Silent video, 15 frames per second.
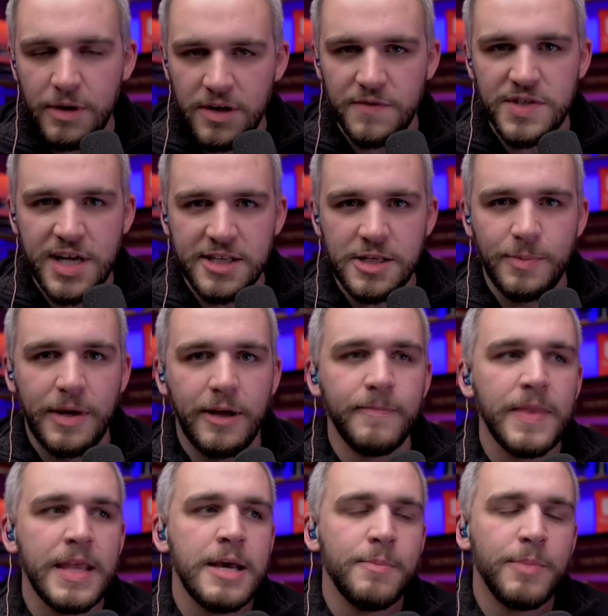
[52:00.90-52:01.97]
of Jezebel,
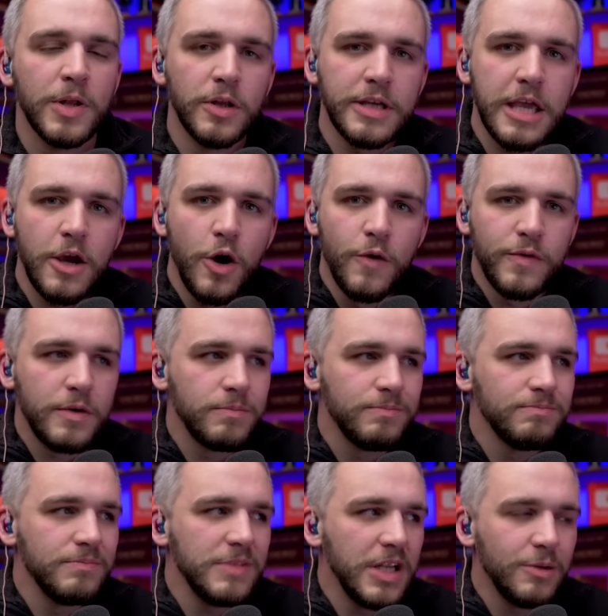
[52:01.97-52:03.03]
but looking over,
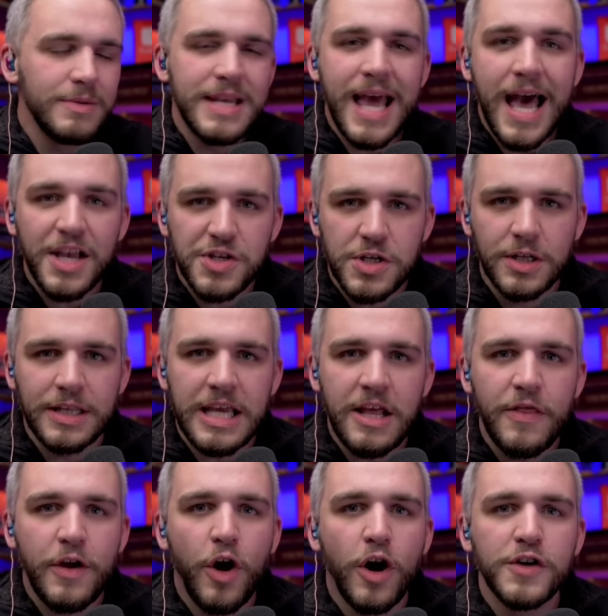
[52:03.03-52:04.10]
you know, nationally,
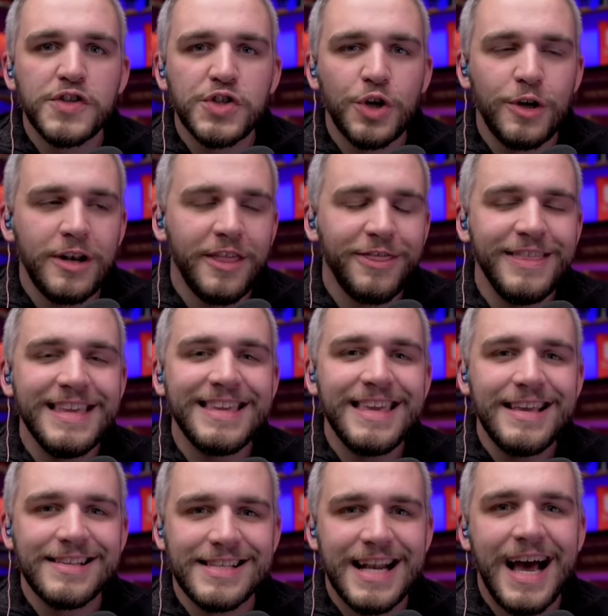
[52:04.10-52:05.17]
there are certain
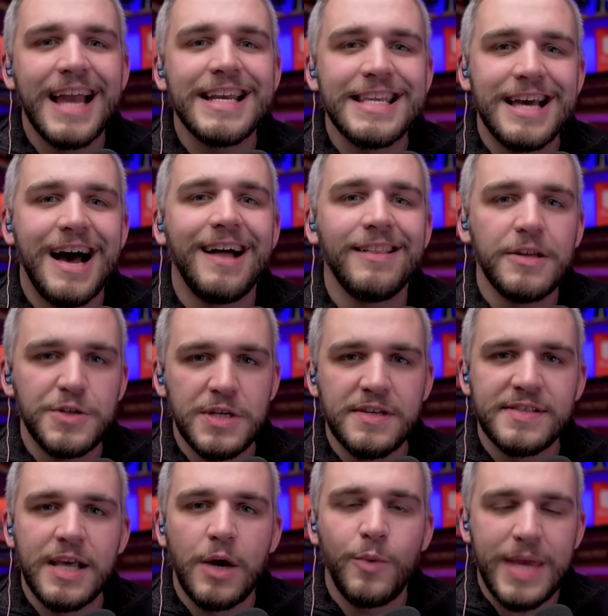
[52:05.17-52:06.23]
thinkings and ideologies
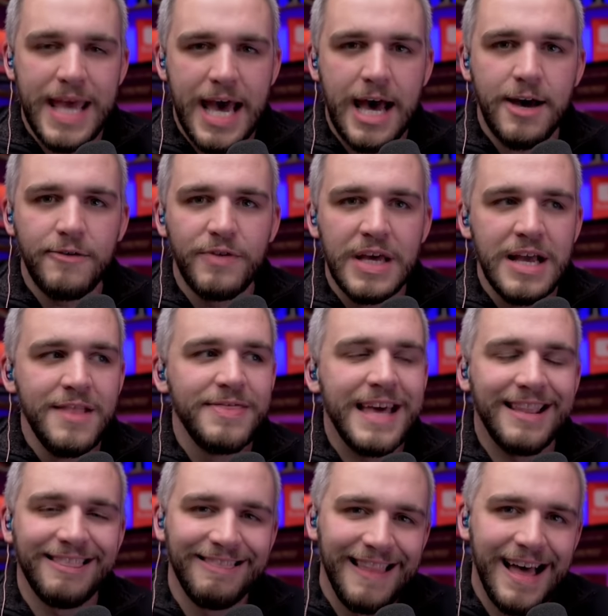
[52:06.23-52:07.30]
that we have that
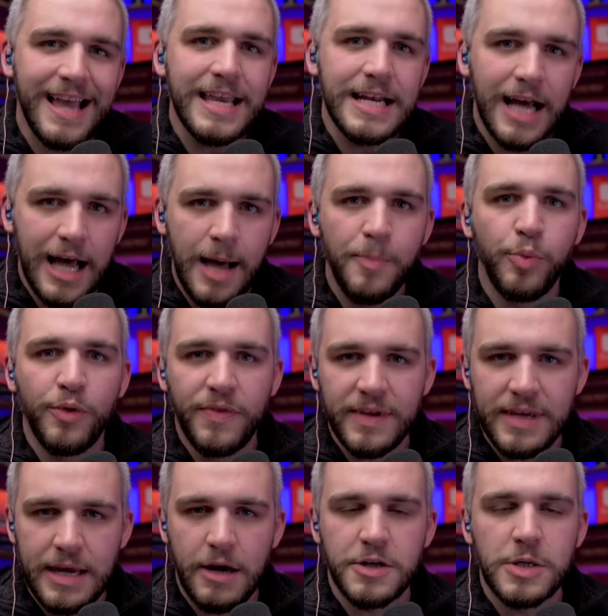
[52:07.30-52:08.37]
line up with the
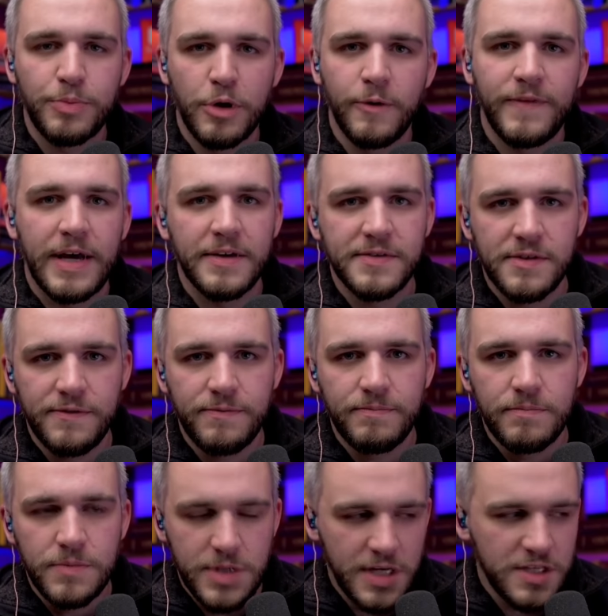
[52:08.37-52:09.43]
character profiles of
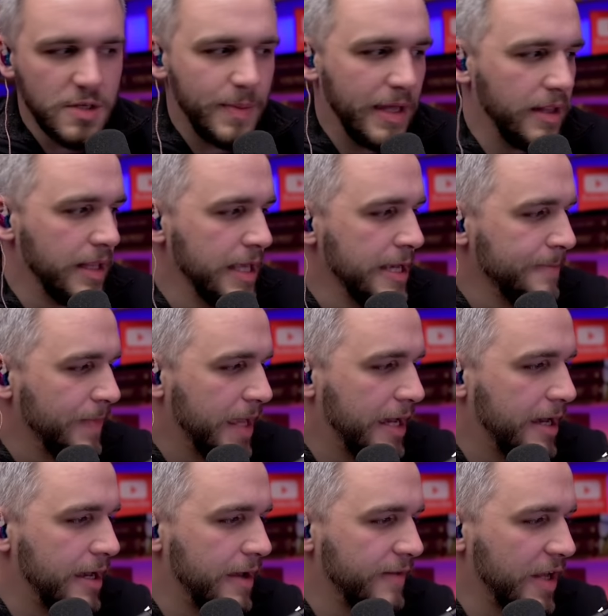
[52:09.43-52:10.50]
Jezebel.
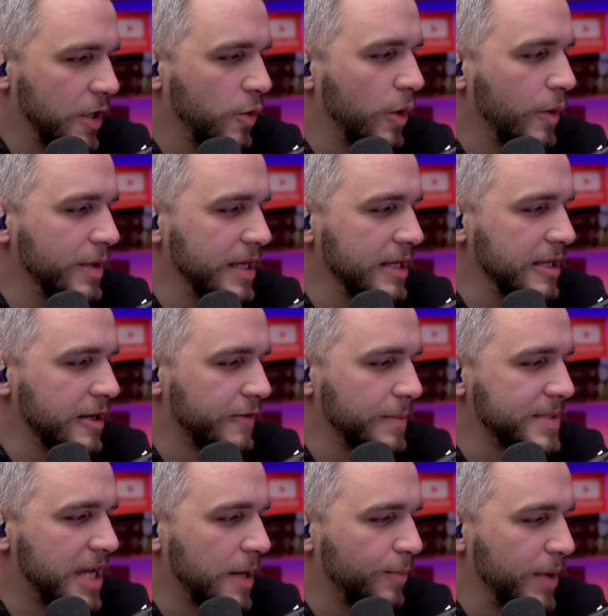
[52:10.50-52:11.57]
I've got a quote in here from
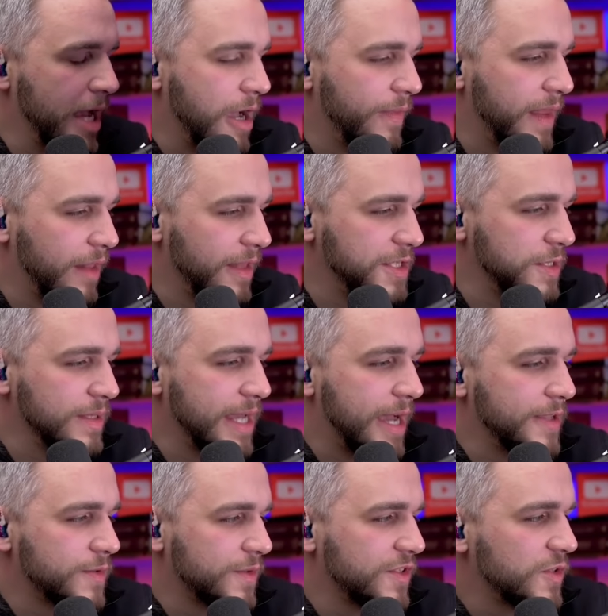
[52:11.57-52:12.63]
Doc Brown that I'll let you guys
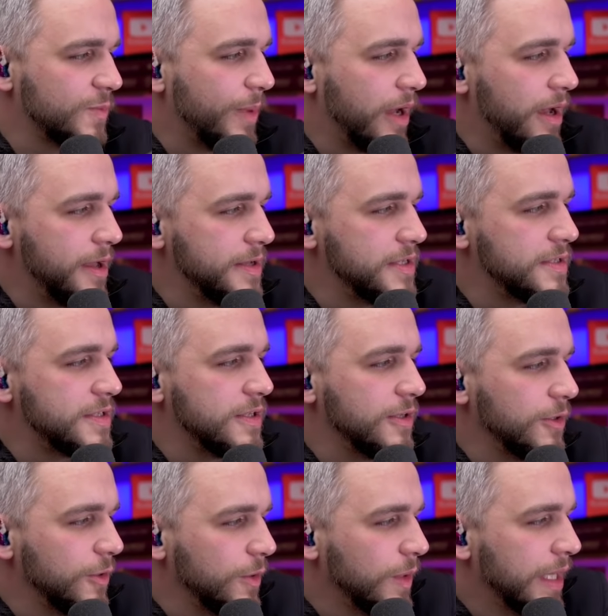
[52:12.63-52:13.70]
respond to.